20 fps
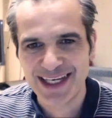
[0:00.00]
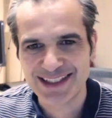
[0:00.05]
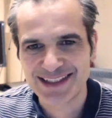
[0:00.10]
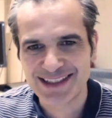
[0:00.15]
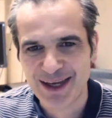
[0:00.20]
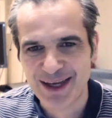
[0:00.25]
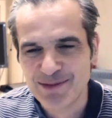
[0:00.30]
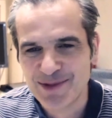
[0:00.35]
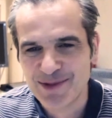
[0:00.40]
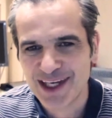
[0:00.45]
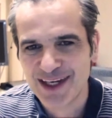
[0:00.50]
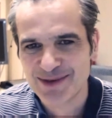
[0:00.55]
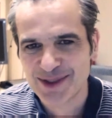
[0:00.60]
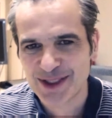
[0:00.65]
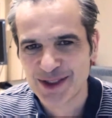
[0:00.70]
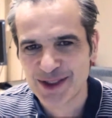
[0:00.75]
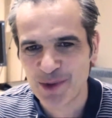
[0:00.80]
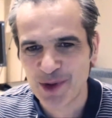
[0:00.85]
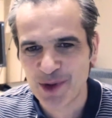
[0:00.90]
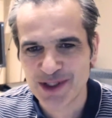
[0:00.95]
Sometimes
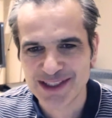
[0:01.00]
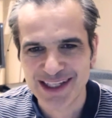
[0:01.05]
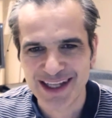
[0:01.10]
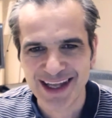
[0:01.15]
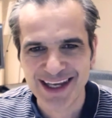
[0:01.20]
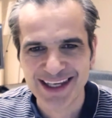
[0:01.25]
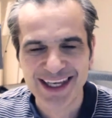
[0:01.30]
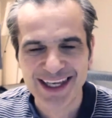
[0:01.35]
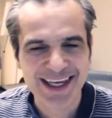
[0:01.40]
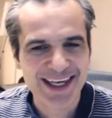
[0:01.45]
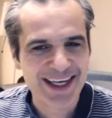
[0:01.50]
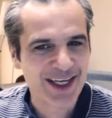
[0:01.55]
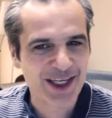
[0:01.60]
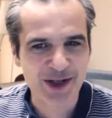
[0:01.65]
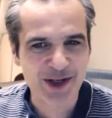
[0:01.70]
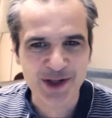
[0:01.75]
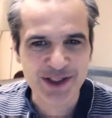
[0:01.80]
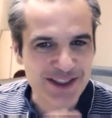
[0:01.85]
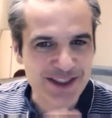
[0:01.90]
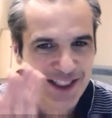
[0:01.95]
it was like
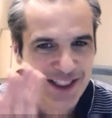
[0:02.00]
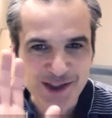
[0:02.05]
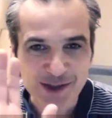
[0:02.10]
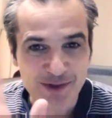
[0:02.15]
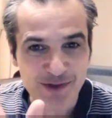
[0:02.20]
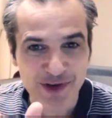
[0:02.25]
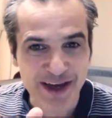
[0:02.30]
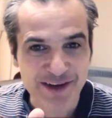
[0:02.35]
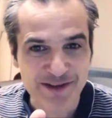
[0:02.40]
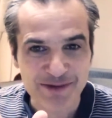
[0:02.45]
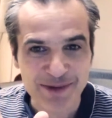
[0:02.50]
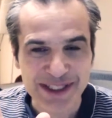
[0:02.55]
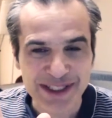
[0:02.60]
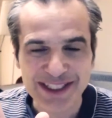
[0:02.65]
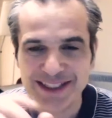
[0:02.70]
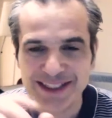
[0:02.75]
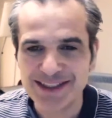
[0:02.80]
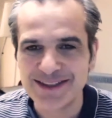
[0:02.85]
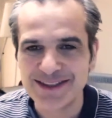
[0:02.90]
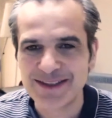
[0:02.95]
it only takes you 5
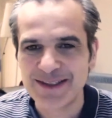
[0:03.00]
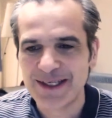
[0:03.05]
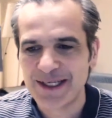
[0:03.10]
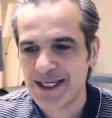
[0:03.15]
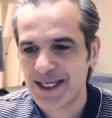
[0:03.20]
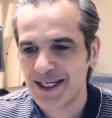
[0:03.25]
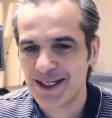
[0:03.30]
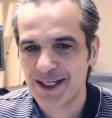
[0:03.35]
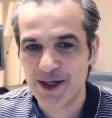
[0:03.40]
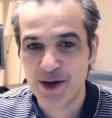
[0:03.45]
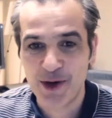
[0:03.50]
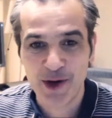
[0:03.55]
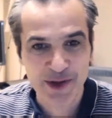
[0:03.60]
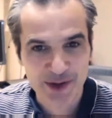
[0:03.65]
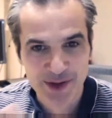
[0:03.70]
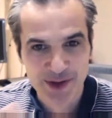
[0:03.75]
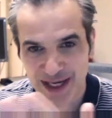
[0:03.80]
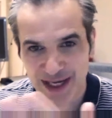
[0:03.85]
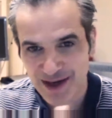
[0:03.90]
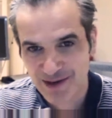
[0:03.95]
minutes, or
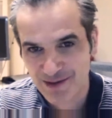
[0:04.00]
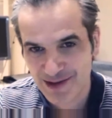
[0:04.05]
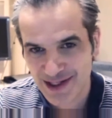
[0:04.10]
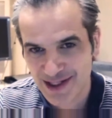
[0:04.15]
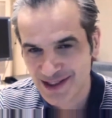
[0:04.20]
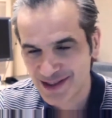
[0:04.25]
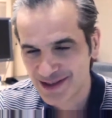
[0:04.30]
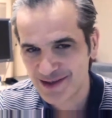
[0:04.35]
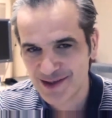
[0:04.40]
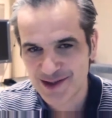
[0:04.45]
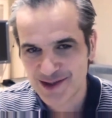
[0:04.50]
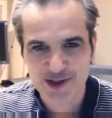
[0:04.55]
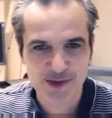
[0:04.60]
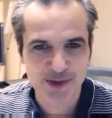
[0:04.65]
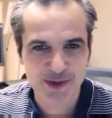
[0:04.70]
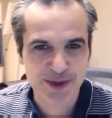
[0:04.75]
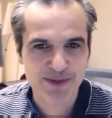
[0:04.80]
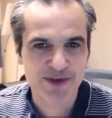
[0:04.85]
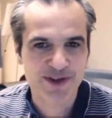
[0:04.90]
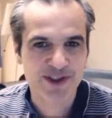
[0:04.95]
you have like the
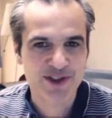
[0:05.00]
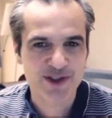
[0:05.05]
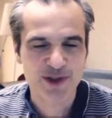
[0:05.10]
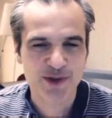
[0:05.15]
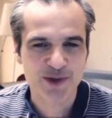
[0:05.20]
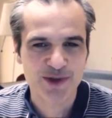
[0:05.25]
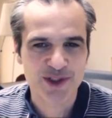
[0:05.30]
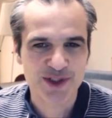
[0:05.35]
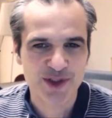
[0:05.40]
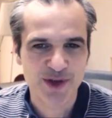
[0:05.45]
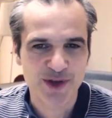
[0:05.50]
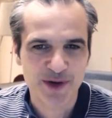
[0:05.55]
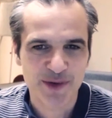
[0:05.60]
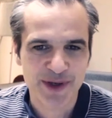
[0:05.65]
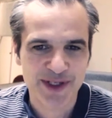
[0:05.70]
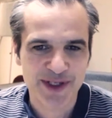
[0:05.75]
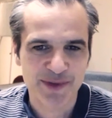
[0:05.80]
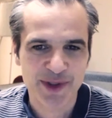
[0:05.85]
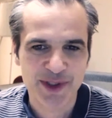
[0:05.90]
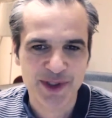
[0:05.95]
script, the solution
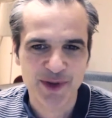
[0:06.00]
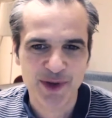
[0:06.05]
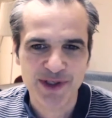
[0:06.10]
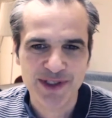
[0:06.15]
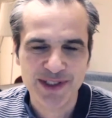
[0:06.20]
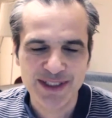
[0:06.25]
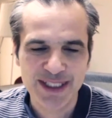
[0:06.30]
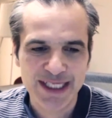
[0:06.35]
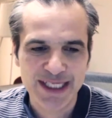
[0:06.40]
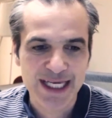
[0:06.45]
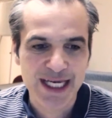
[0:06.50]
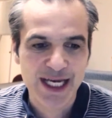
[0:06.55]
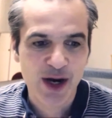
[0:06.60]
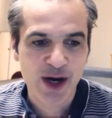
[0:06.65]
already recorded,